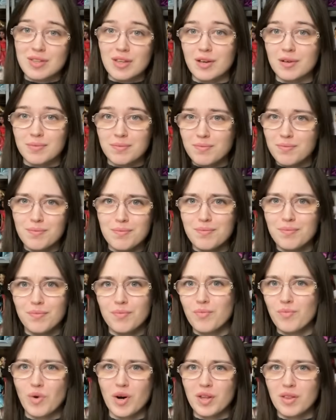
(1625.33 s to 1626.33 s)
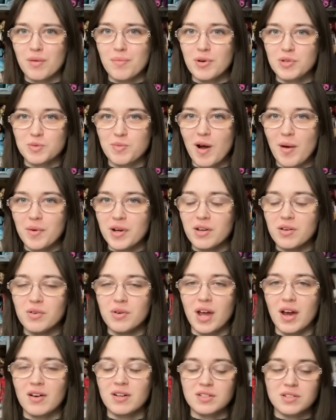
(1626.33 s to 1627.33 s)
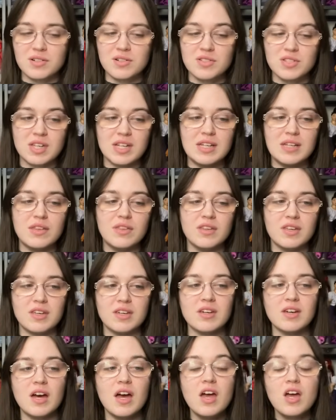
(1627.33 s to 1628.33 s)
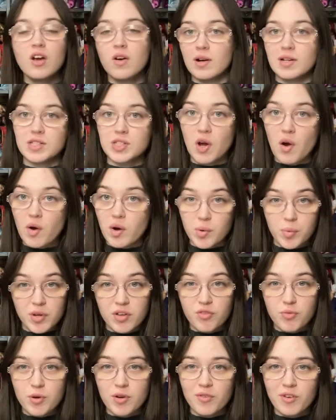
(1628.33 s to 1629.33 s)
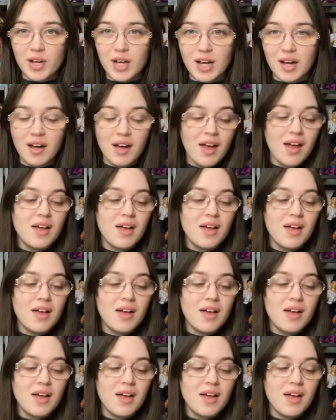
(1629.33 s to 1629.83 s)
the one of the most prominent new characters in the Great Scarrier Reef movie.